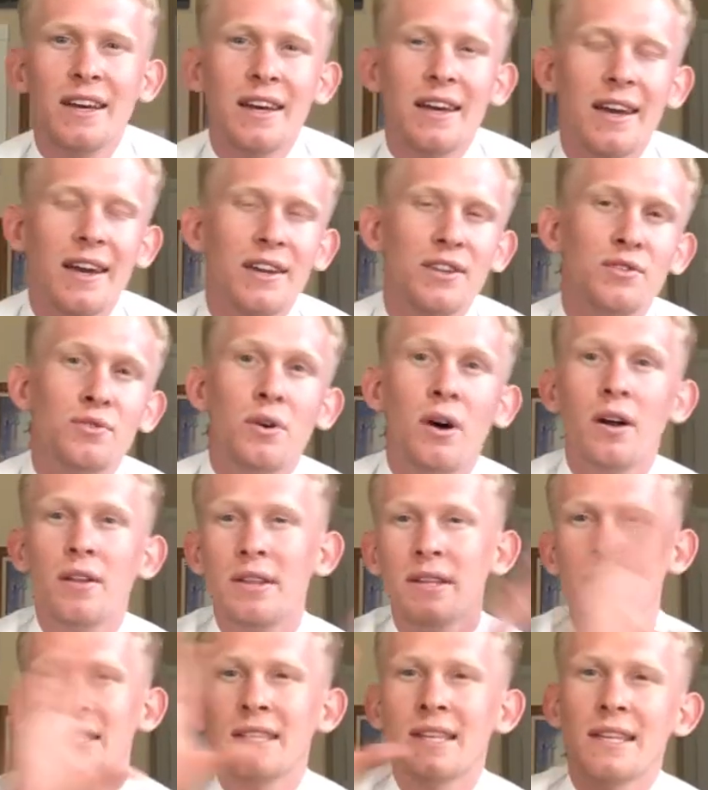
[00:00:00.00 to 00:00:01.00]
I gotta do all
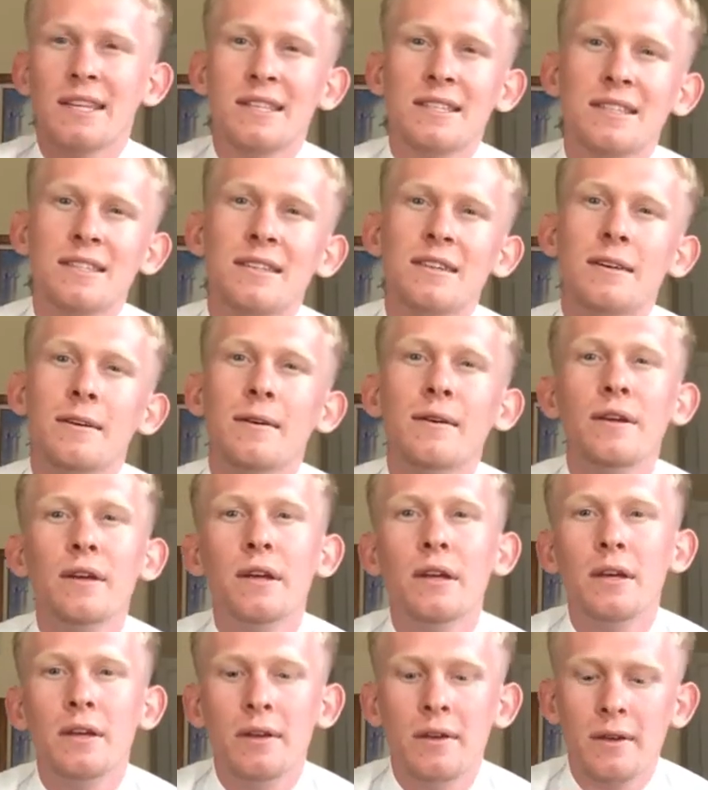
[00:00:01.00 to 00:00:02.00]
these things.
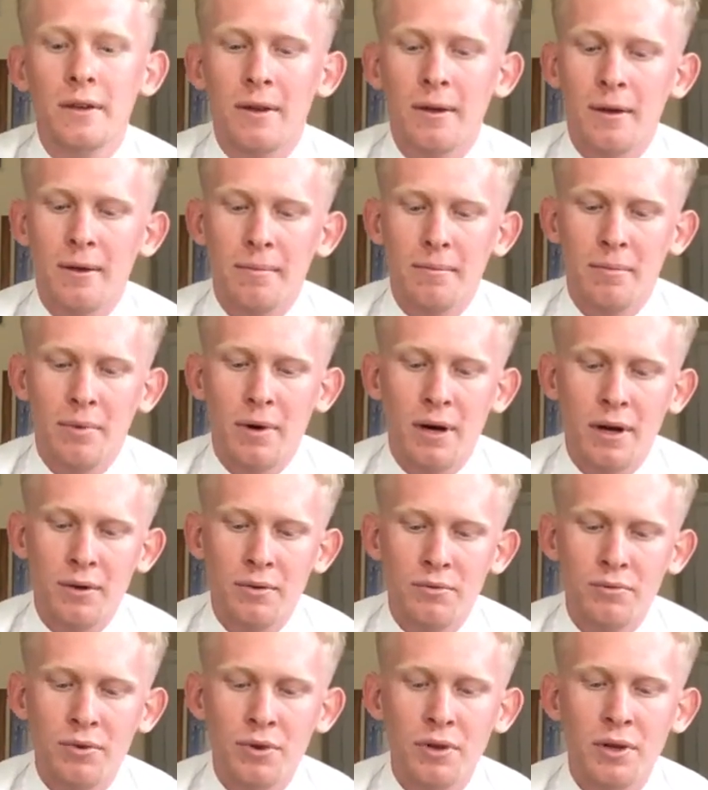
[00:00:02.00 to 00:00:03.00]
But
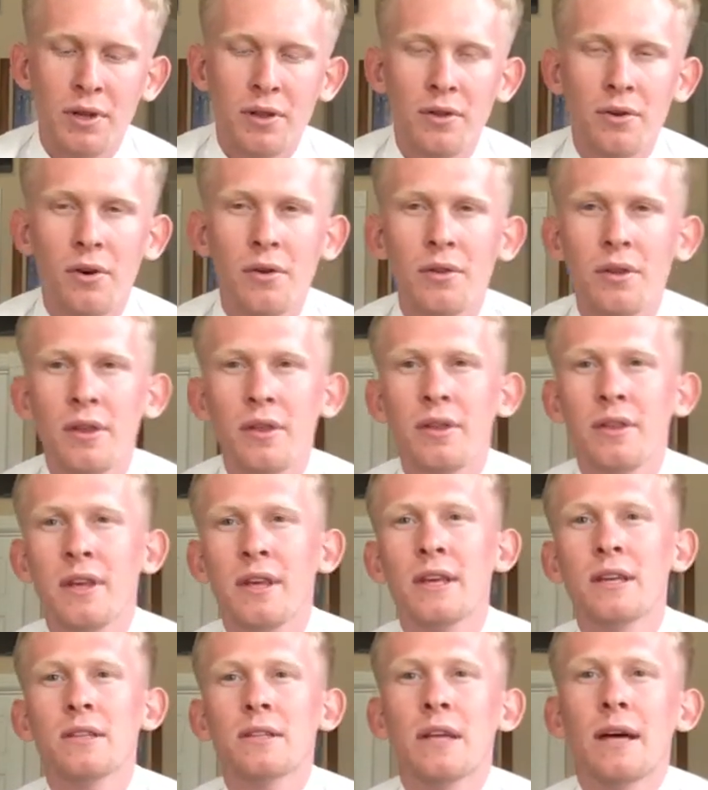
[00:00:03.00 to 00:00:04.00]
really the only
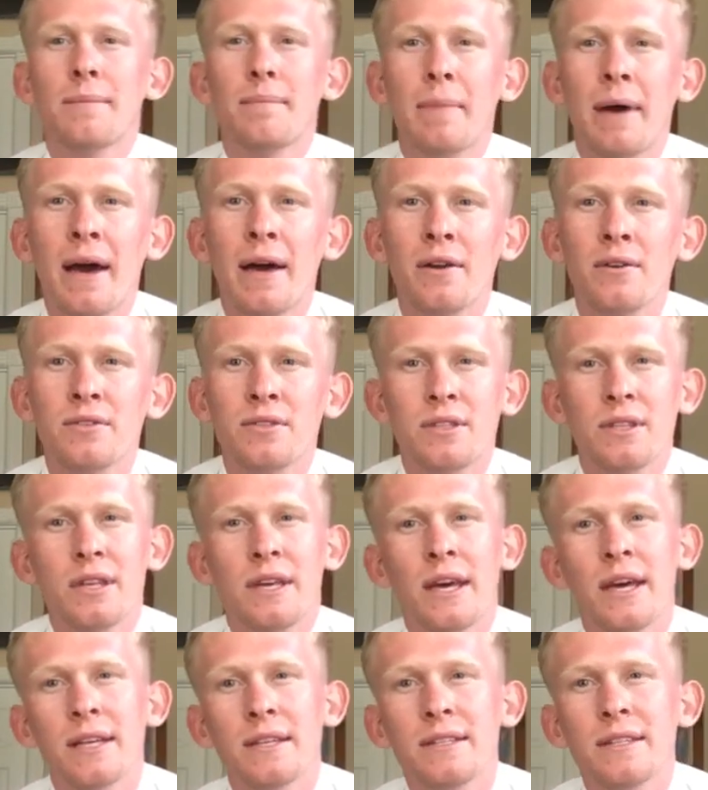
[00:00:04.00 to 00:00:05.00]
thing that matters in the
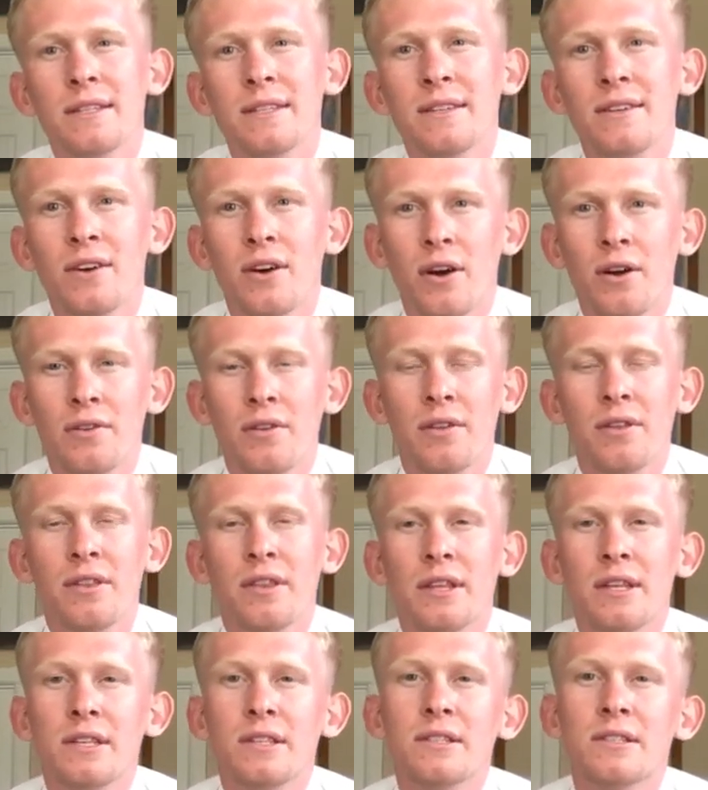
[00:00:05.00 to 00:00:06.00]
end are the
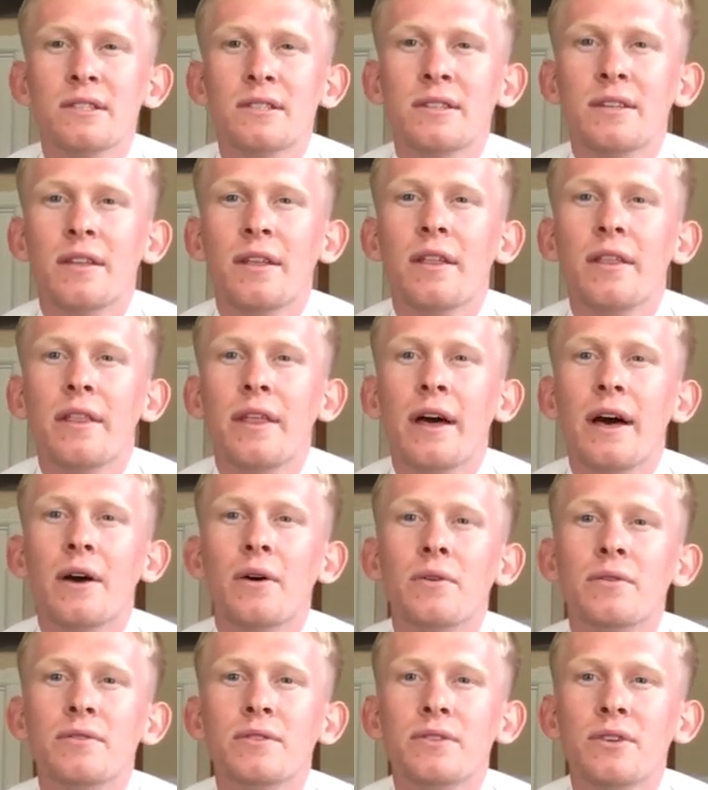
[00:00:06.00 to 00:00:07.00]
things
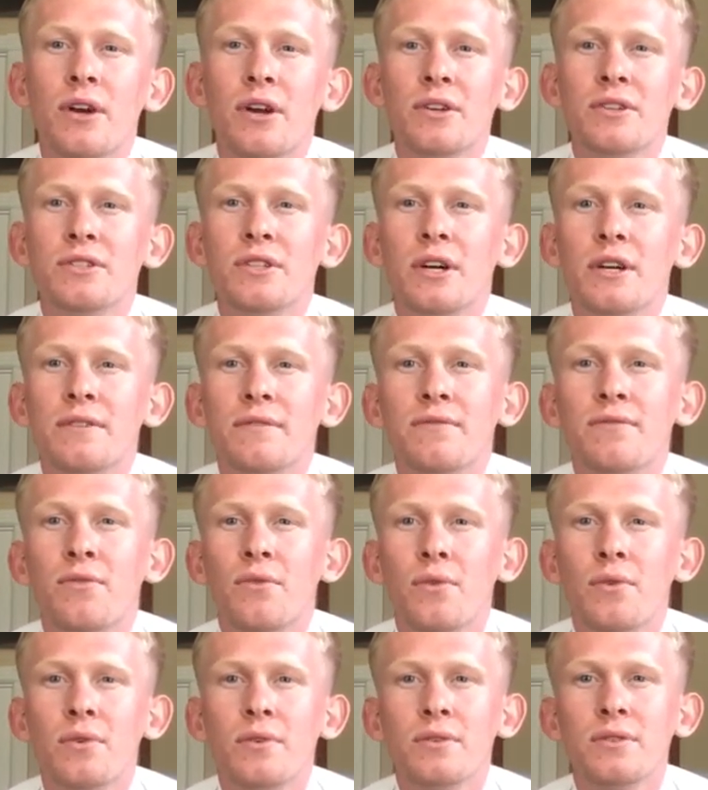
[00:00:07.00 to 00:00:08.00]
that are done
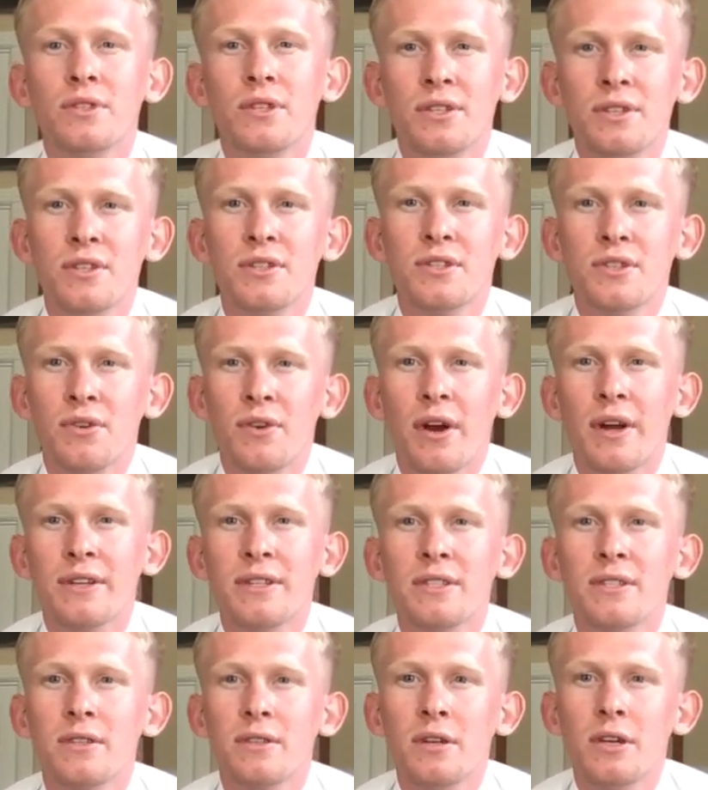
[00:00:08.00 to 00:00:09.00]
for Jesus
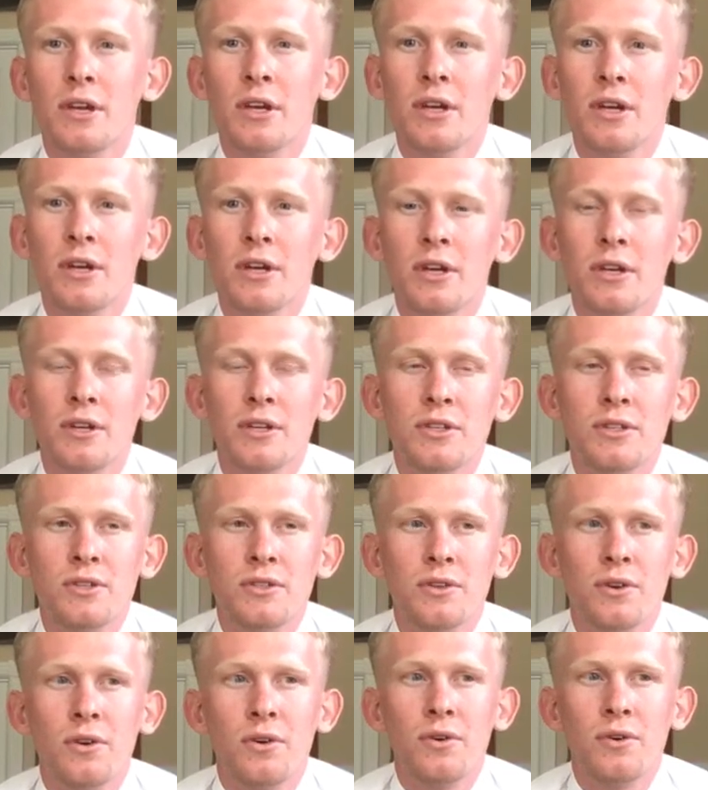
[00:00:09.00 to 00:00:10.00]
Christ.
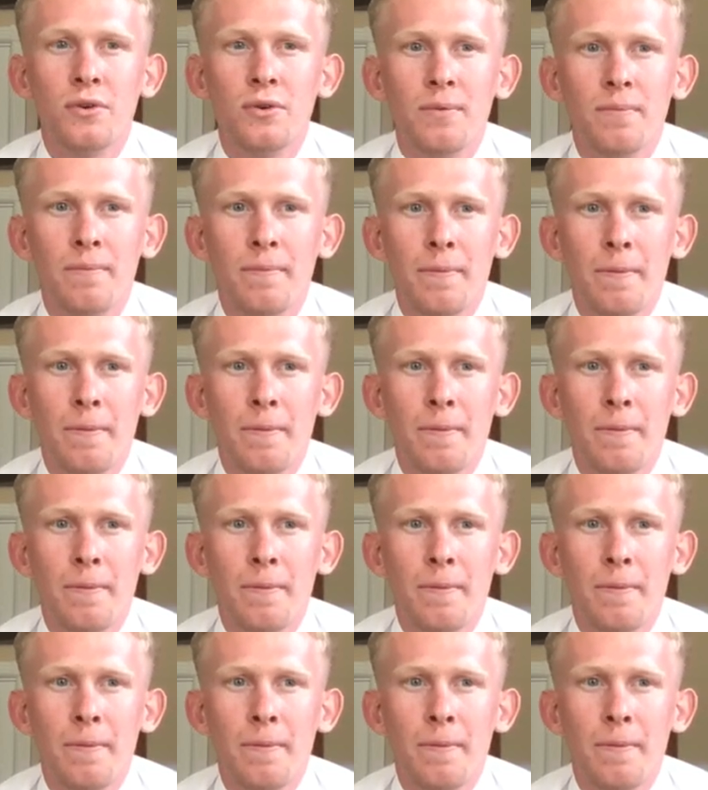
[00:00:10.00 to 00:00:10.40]
So